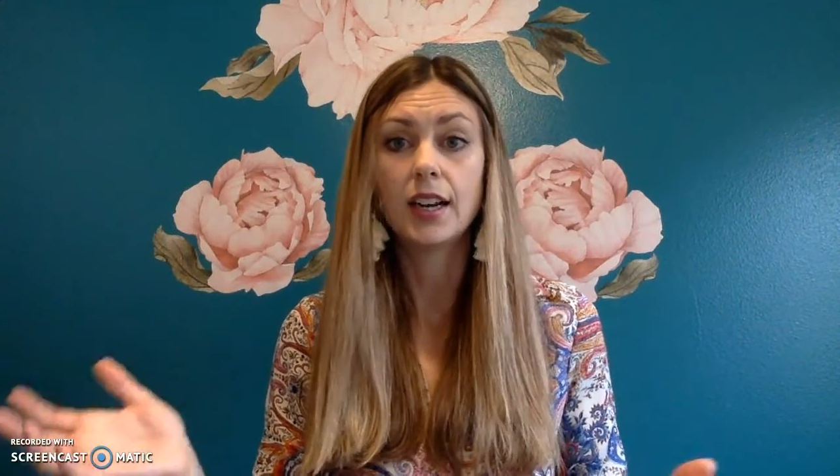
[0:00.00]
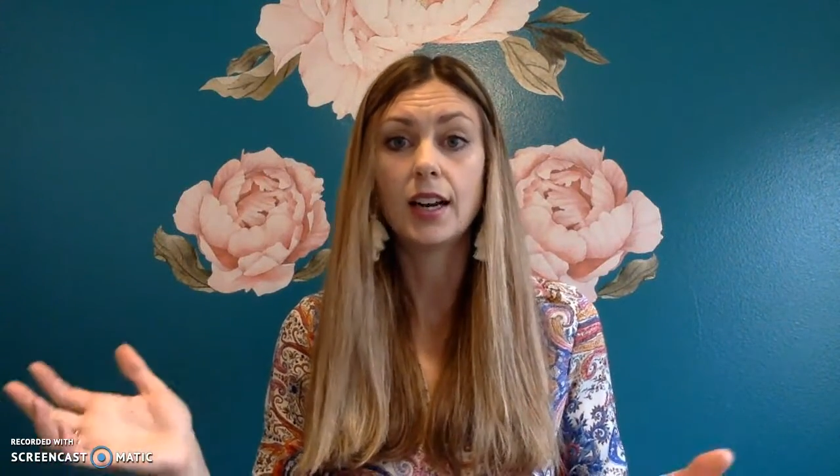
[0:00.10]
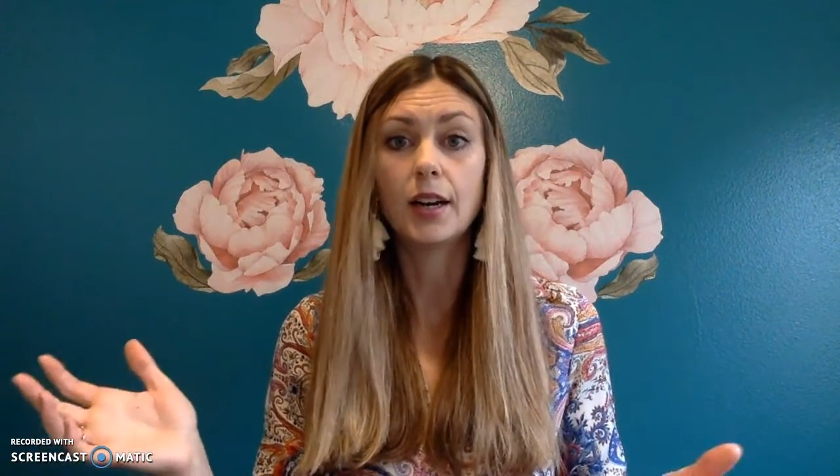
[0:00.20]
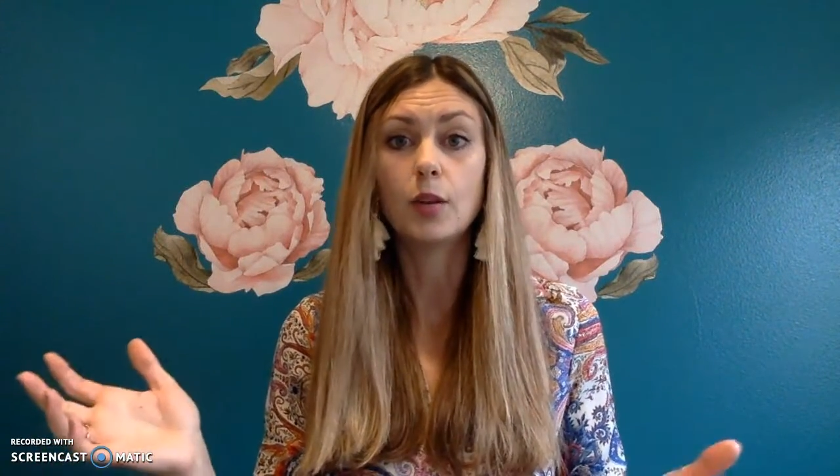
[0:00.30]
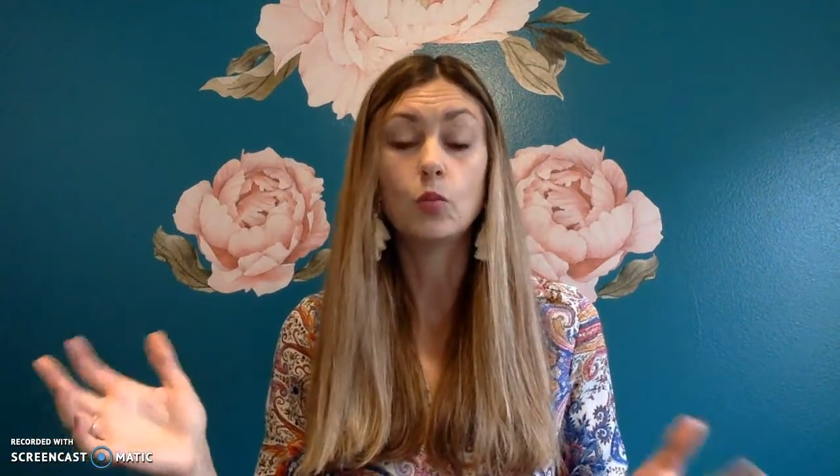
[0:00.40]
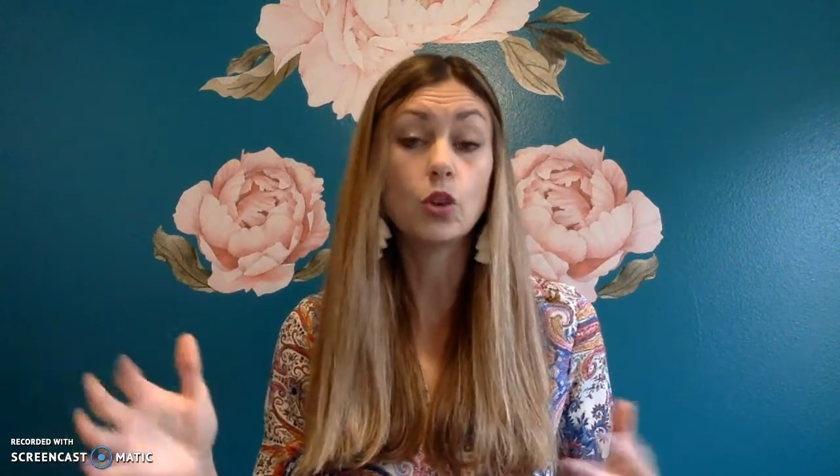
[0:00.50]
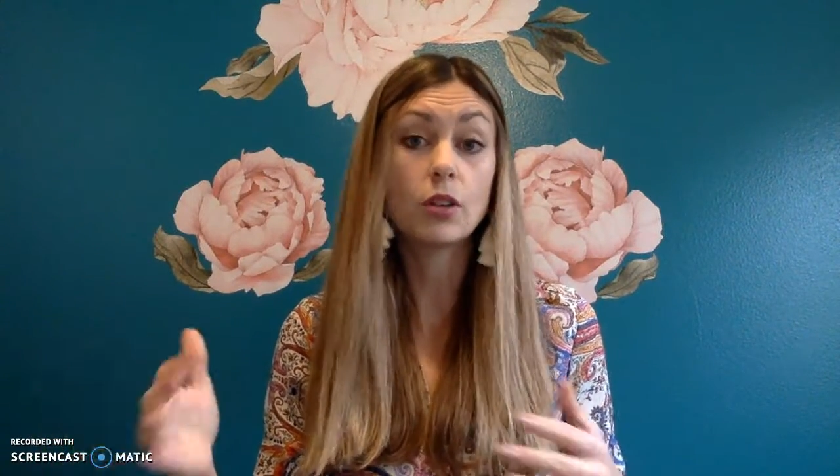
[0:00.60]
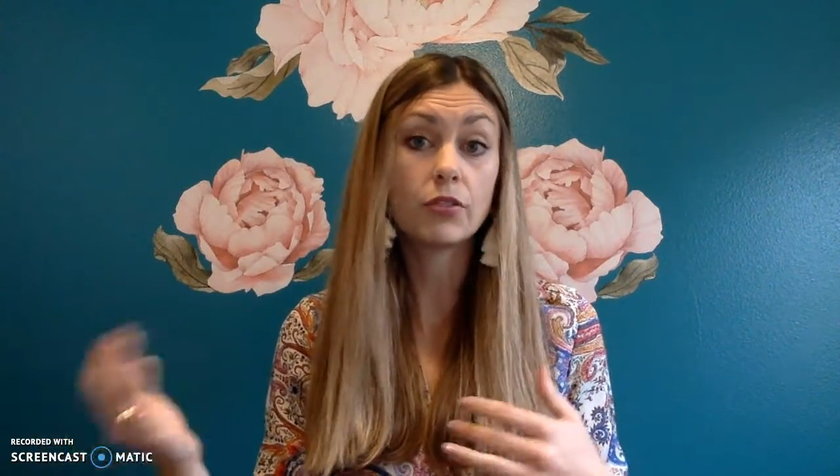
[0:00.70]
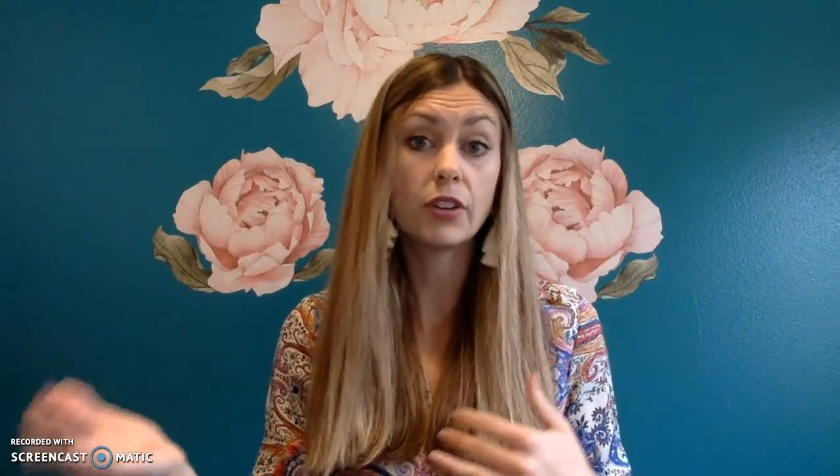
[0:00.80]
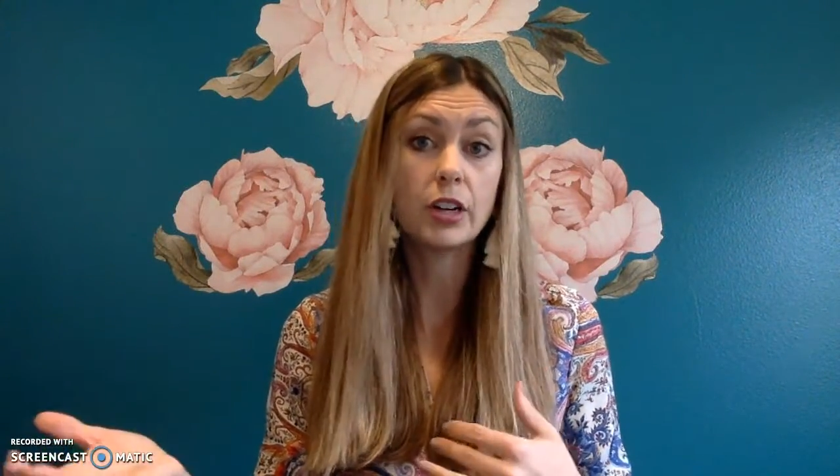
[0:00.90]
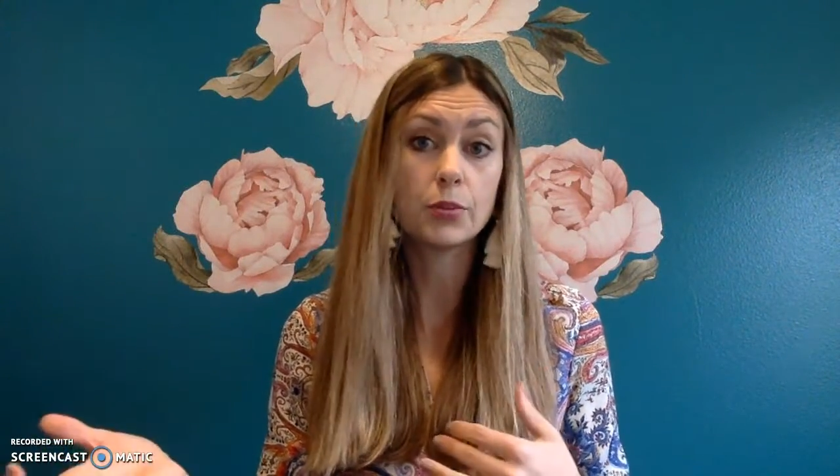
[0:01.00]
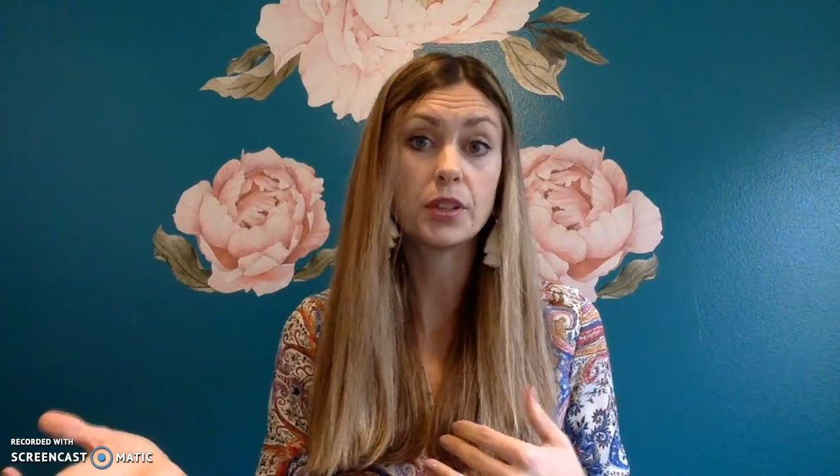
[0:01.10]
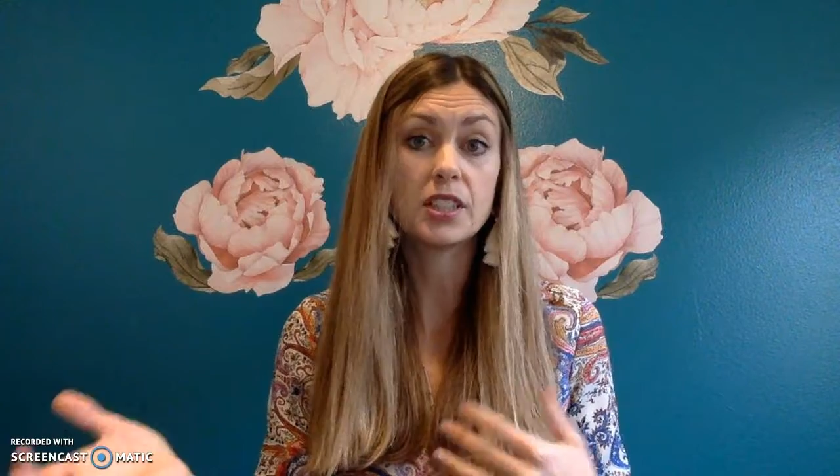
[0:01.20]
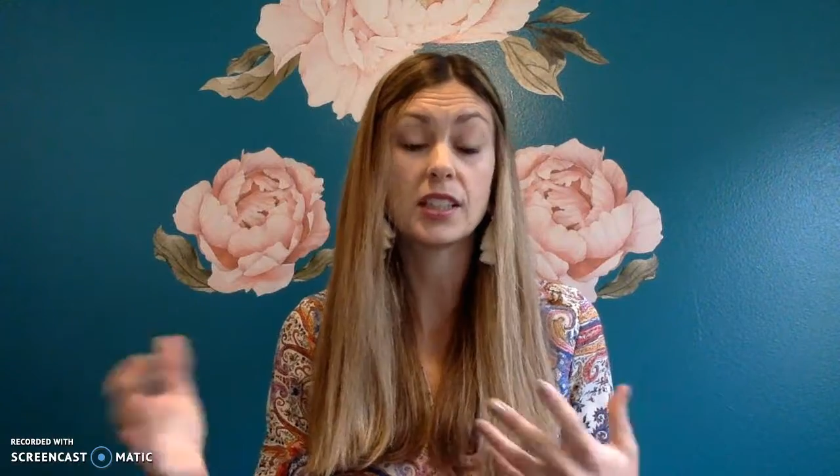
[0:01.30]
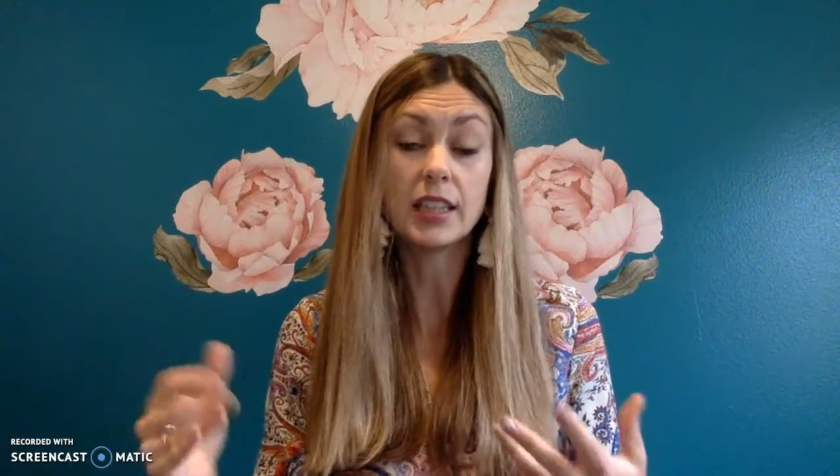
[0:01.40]
warm
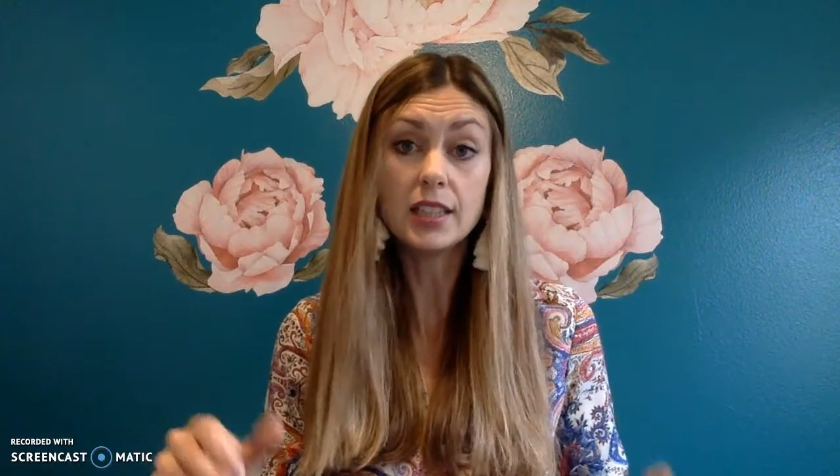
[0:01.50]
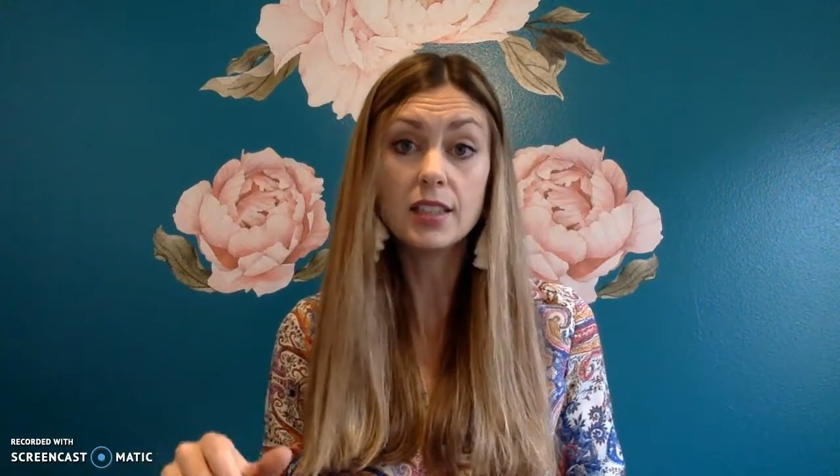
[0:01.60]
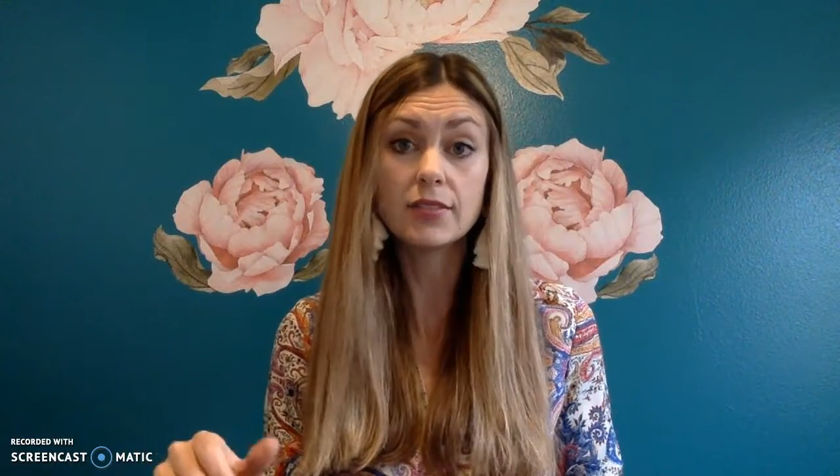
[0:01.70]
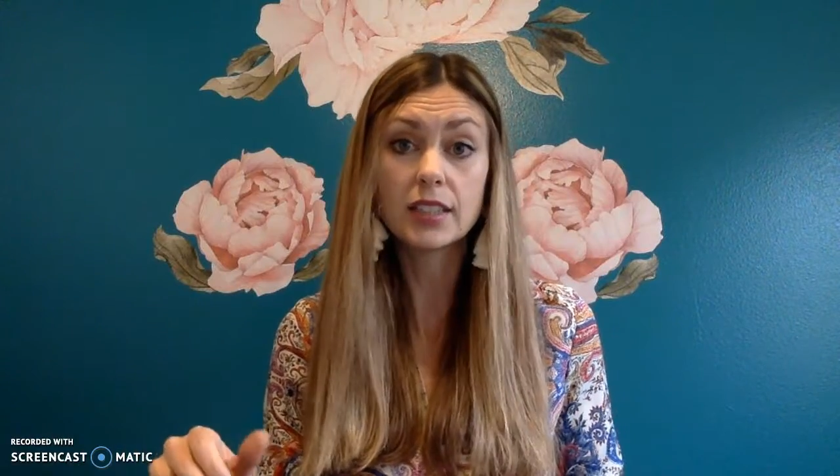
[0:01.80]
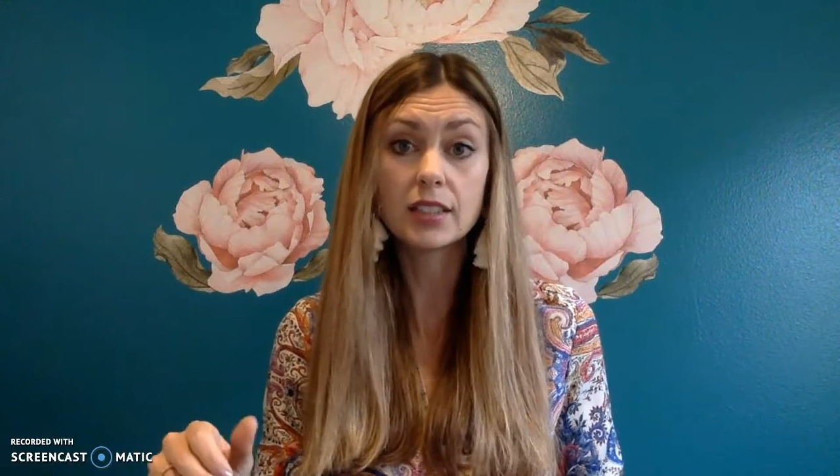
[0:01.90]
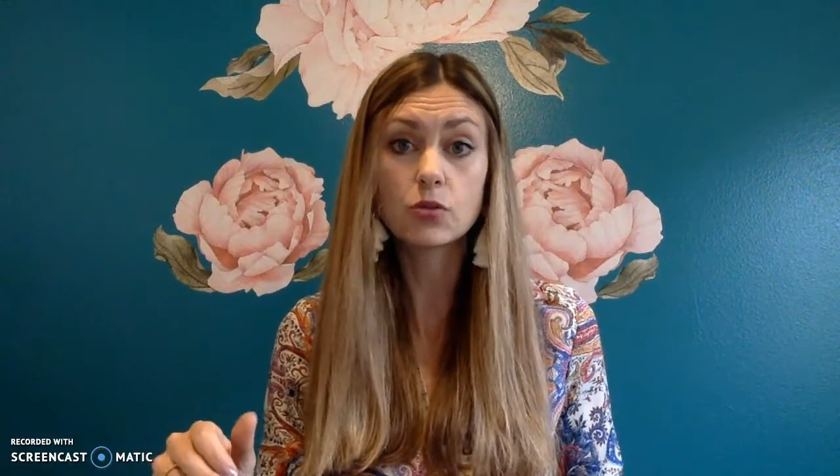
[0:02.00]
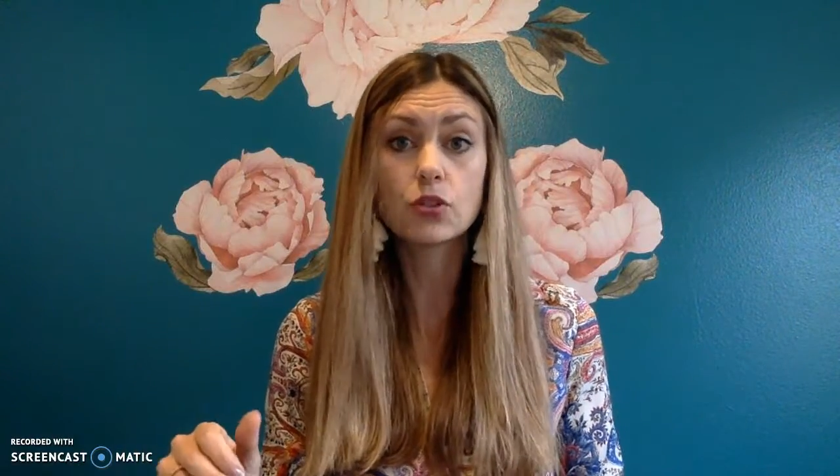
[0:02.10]
fireplace in the evenings,